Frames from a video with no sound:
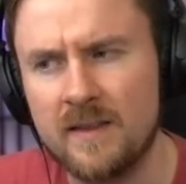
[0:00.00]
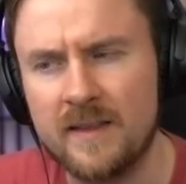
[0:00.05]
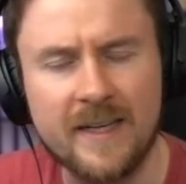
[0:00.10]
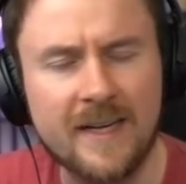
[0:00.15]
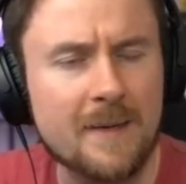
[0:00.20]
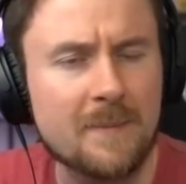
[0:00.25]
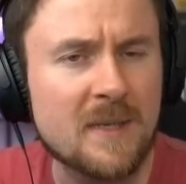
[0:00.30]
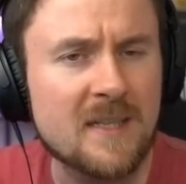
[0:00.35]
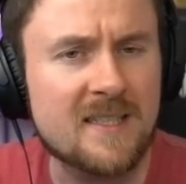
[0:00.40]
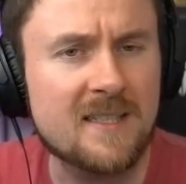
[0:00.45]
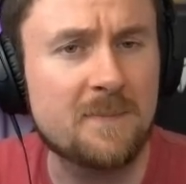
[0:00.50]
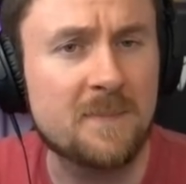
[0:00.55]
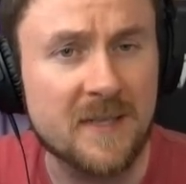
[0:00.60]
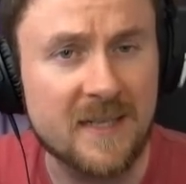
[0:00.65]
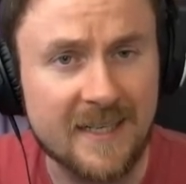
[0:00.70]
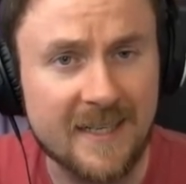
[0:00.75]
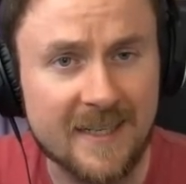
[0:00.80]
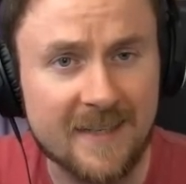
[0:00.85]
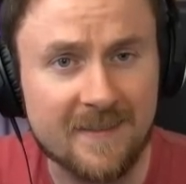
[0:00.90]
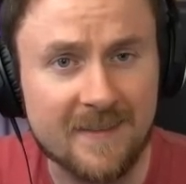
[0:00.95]
did I miss a
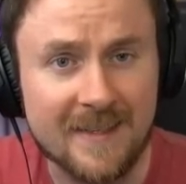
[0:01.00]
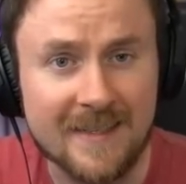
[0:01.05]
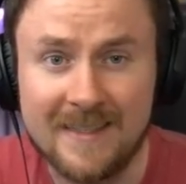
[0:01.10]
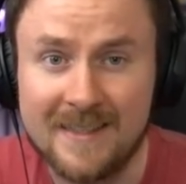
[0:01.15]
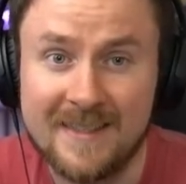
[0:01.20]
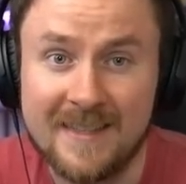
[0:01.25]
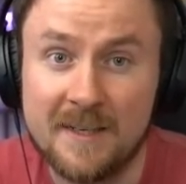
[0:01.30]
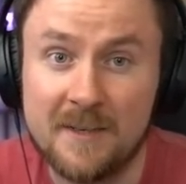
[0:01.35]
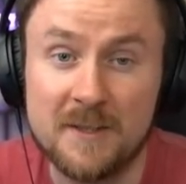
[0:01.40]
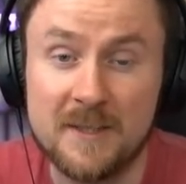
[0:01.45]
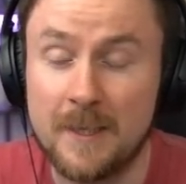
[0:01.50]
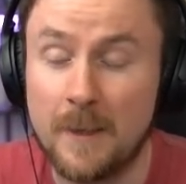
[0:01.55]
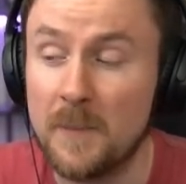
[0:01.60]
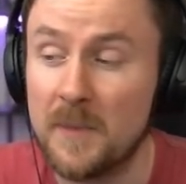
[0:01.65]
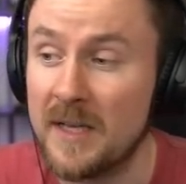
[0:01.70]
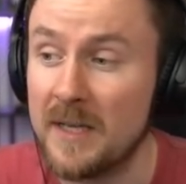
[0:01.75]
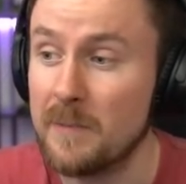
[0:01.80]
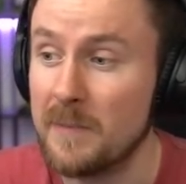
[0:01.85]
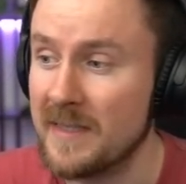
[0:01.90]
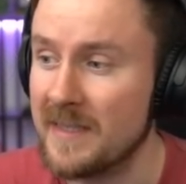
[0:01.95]
building? Is there
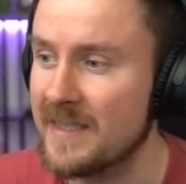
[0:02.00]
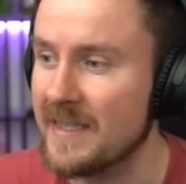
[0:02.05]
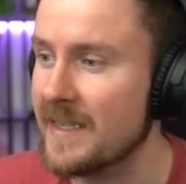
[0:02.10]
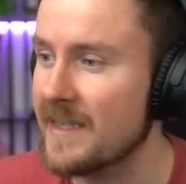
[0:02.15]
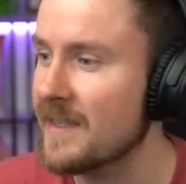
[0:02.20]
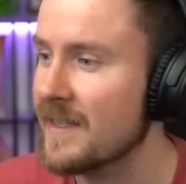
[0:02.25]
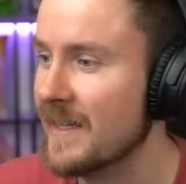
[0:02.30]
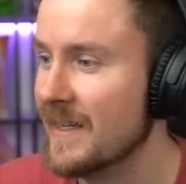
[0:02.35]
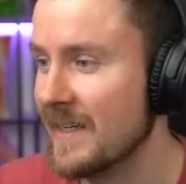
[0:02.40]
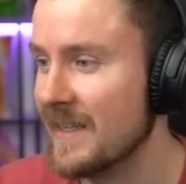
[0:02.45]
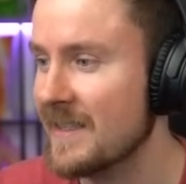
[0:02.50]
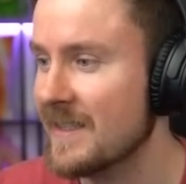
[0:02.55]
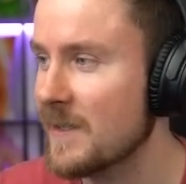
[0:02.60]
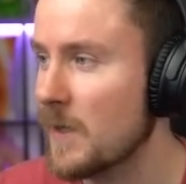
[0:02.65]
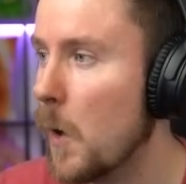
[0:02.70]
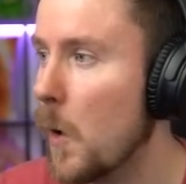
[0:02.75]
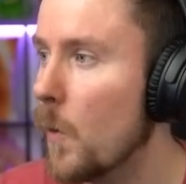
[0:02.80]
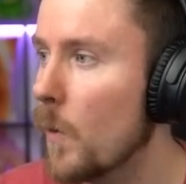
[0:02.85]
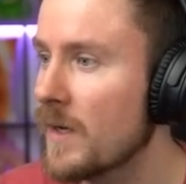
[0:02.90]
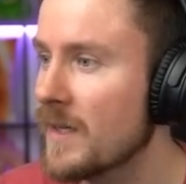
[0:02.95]
something missing? It is
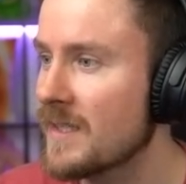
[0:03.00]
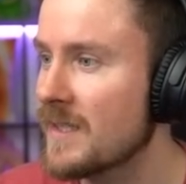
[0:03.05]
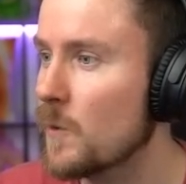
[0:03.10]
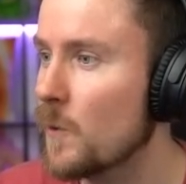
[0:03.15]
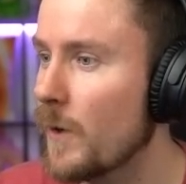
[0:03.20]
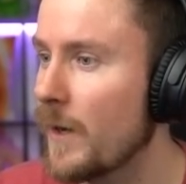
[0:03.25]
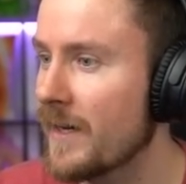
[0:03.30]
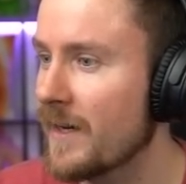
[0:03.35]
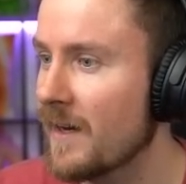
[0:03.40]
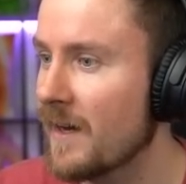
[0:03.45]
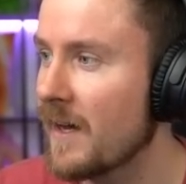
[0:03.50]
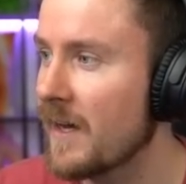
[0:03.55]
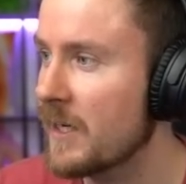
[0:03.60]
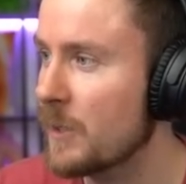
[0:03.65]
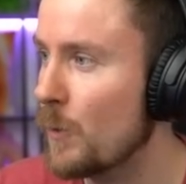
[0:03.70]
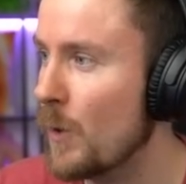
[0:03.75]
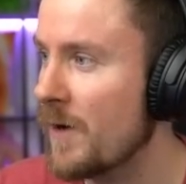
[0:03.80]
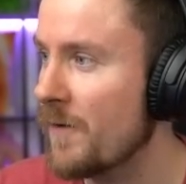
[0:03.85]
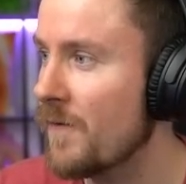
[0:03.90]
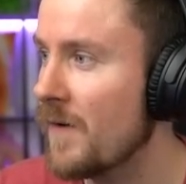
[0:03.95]
always quite uh,
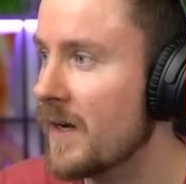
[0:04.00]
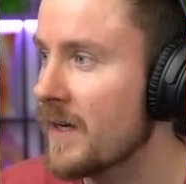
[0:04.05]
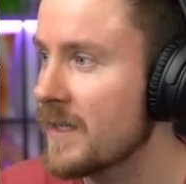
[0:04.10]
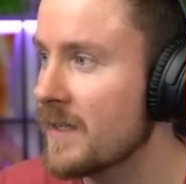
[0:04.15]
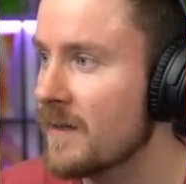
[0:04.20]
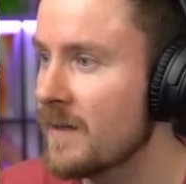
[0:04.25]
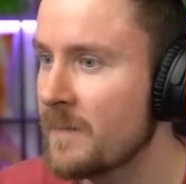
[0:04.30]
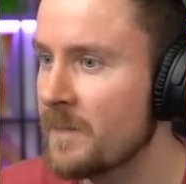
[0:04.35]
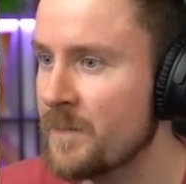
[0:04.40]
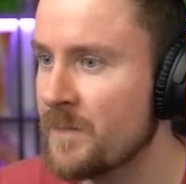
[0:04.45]
quite funny.